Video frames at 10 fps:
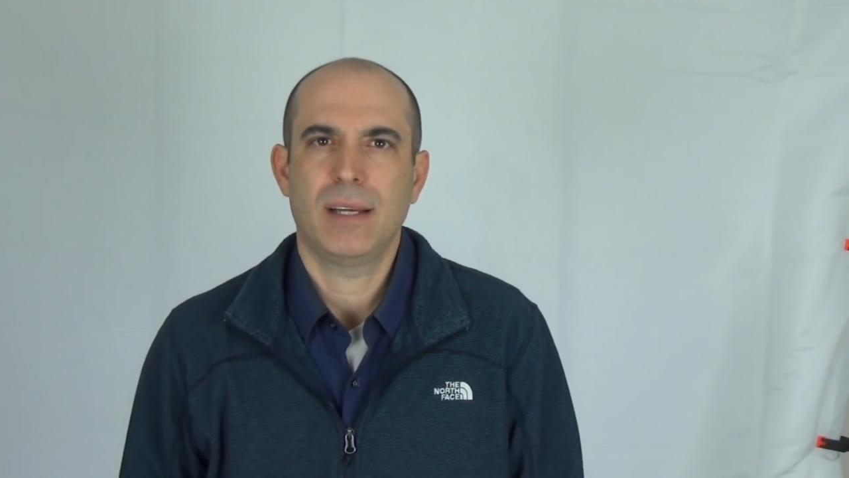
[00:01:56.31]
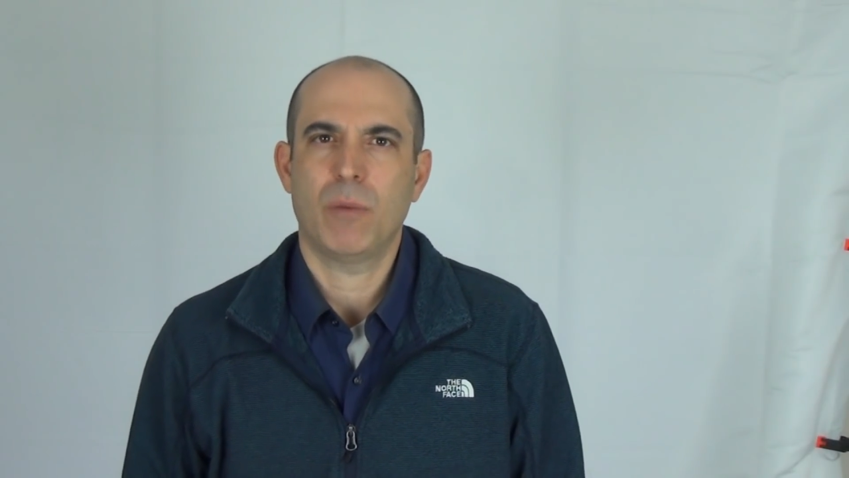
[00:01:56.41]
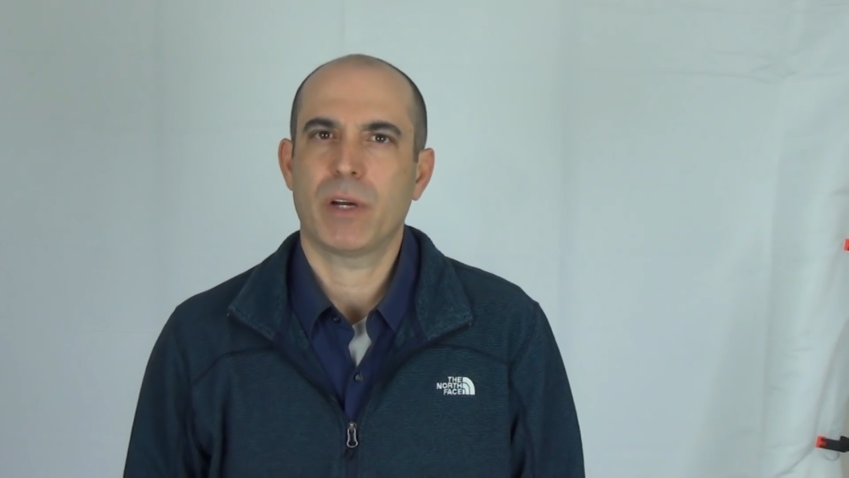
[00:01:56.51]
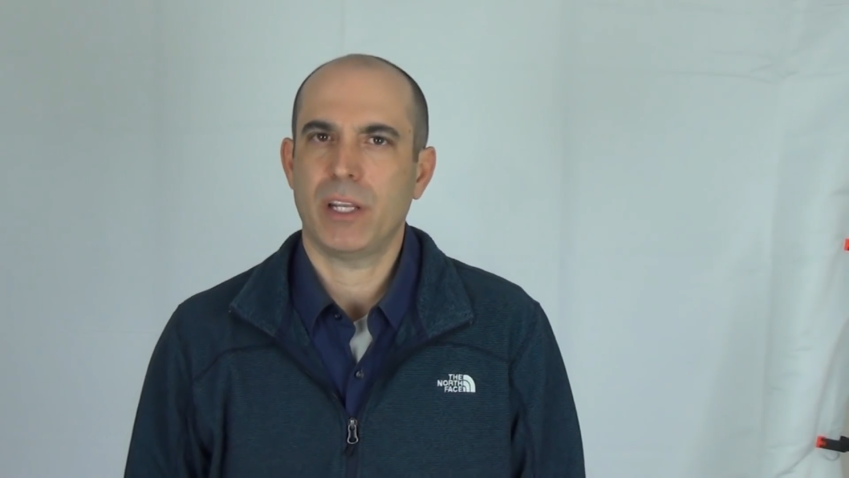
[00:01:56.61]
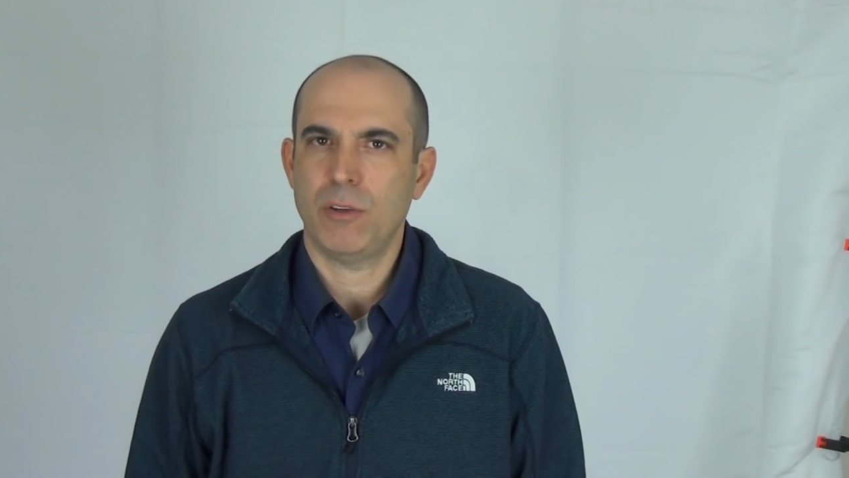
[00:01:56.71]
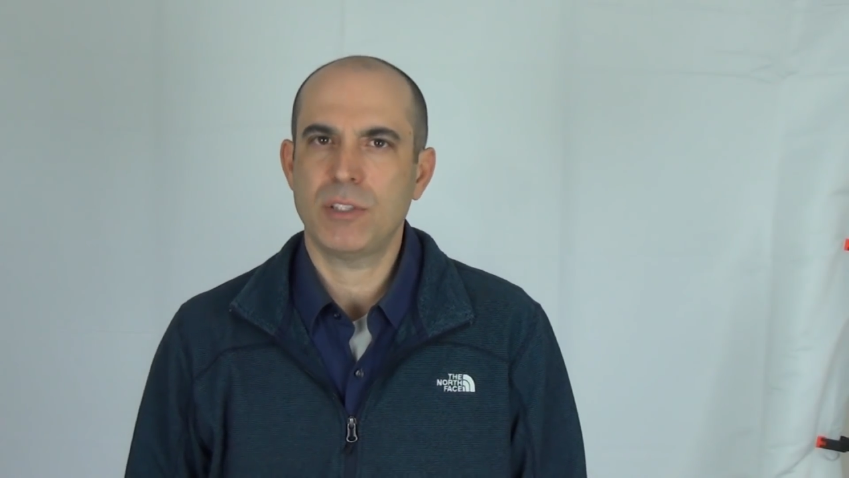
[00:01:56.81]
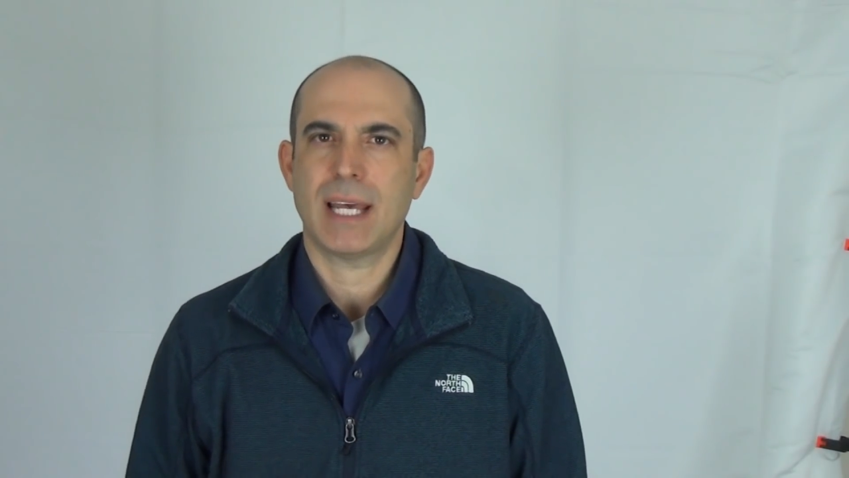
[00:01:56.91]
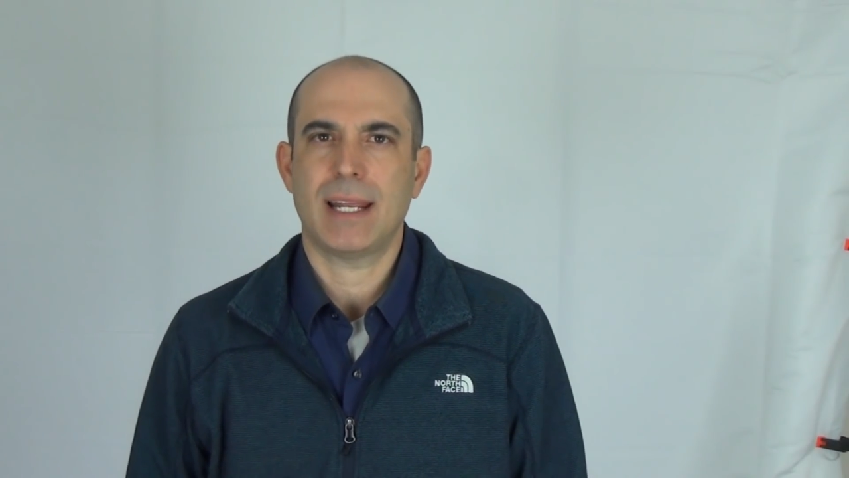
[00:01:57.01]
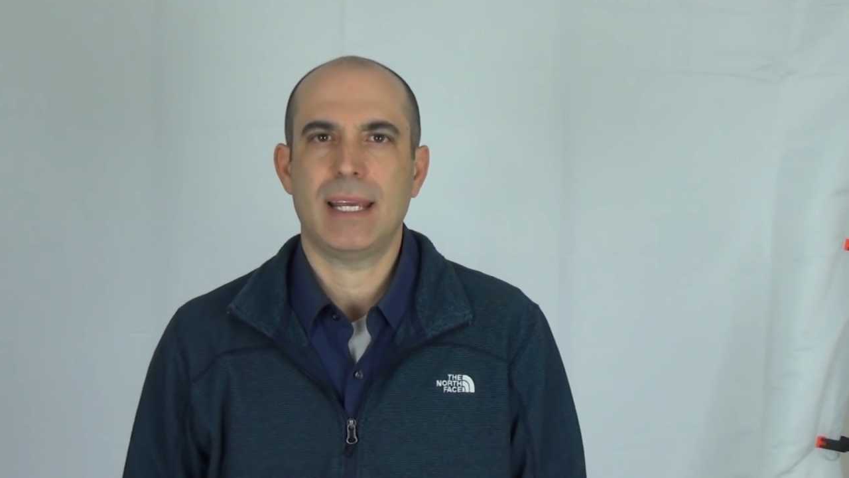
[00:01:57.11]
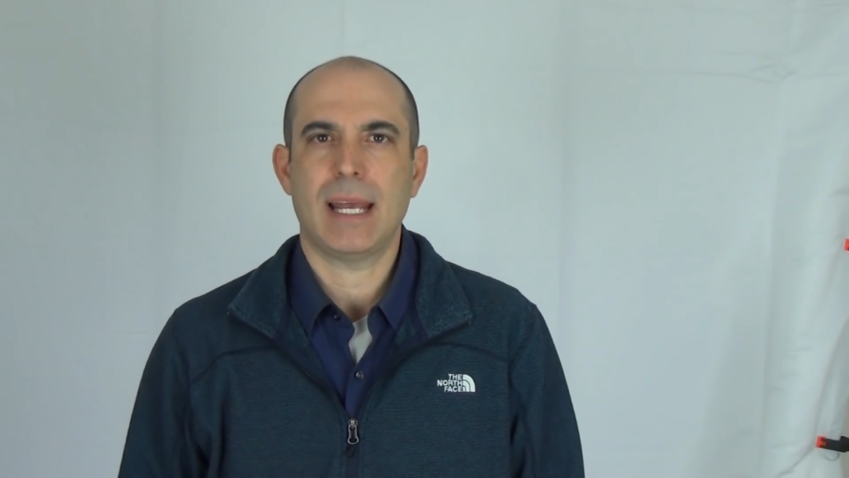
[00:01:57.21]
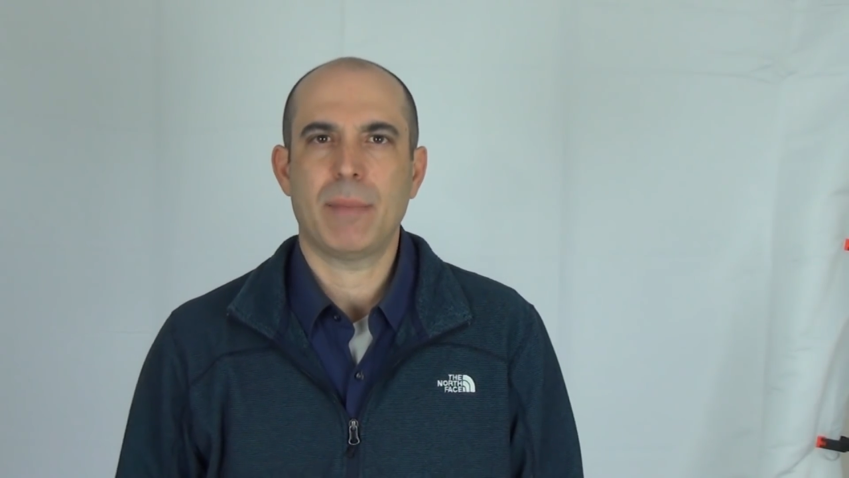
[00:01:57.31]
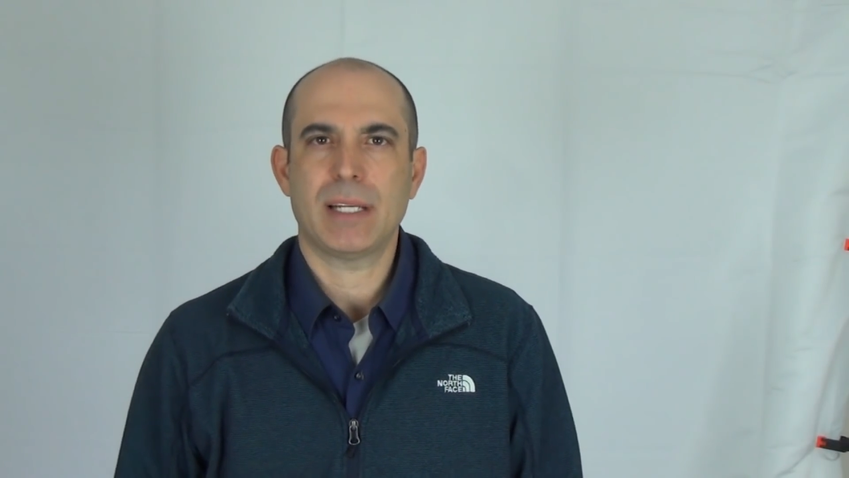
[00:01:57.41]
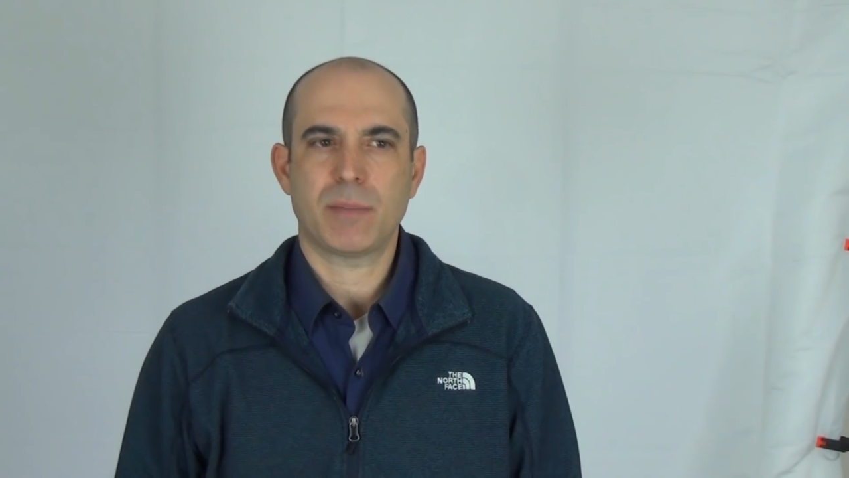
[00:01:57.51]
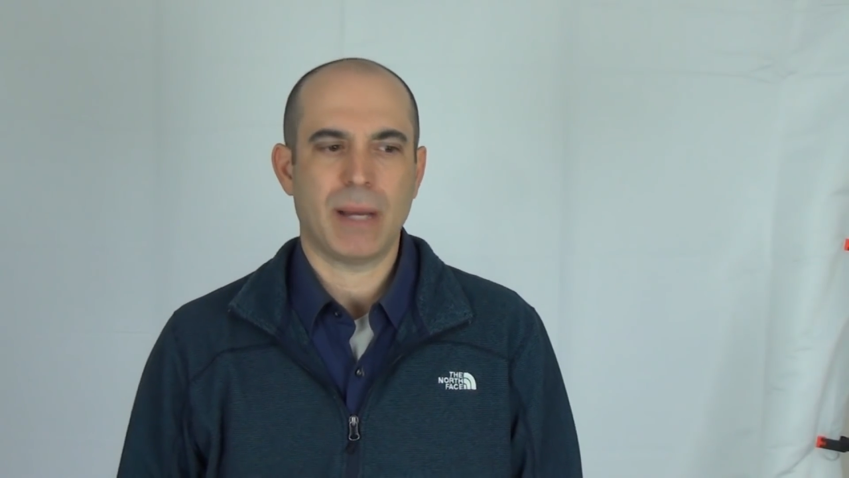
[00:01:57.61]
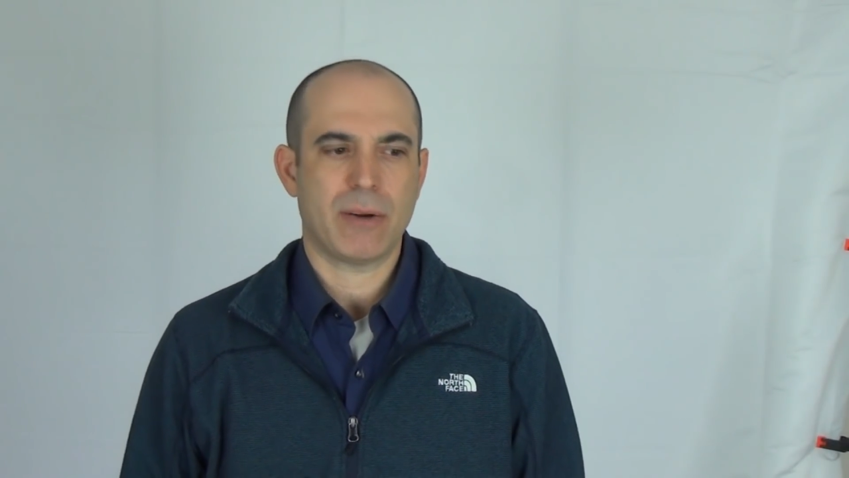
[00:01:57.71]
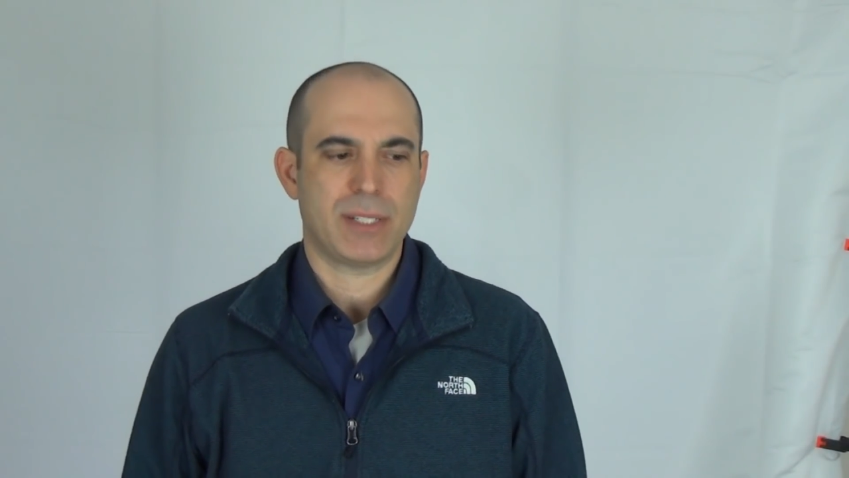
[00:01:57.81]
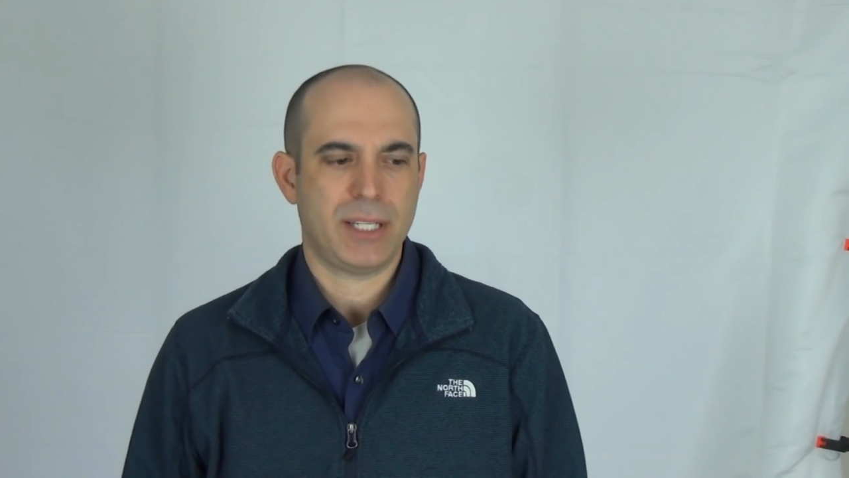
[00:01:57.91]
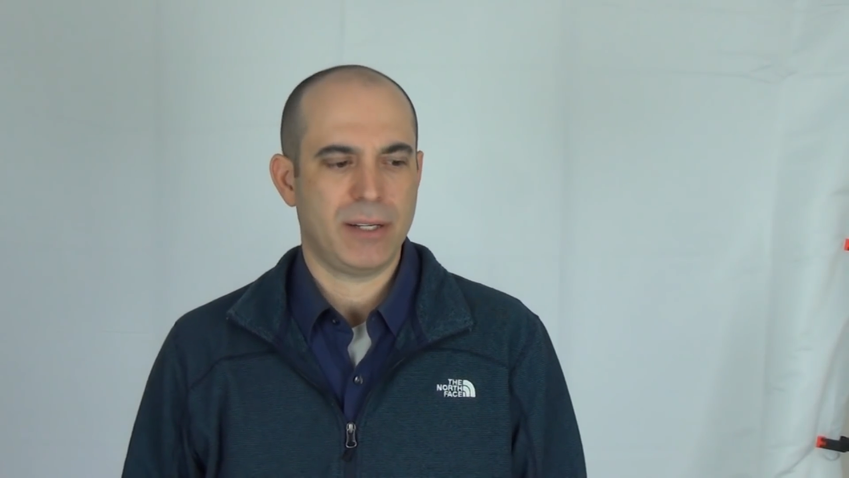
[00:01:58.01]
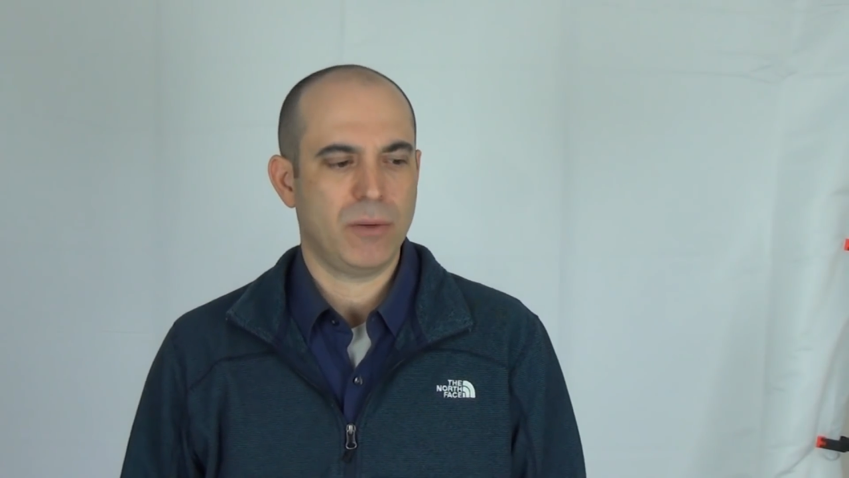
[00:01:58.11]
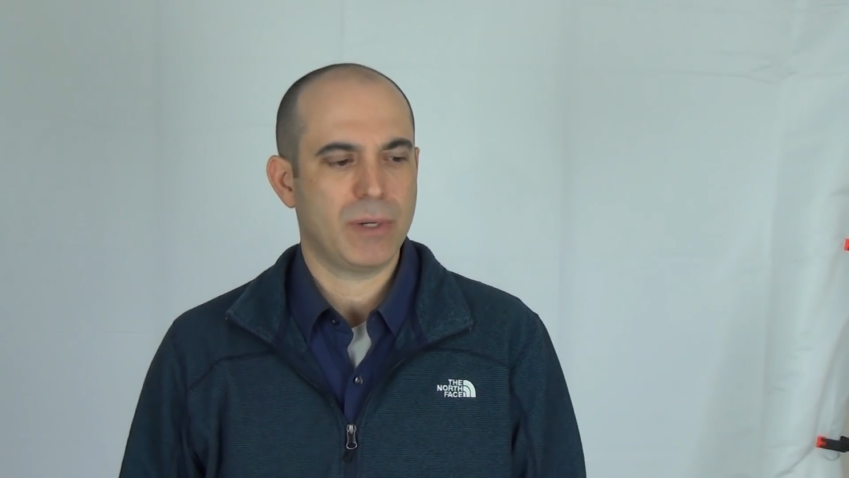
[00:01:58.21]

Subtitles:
and we're going to use that in Eminus here.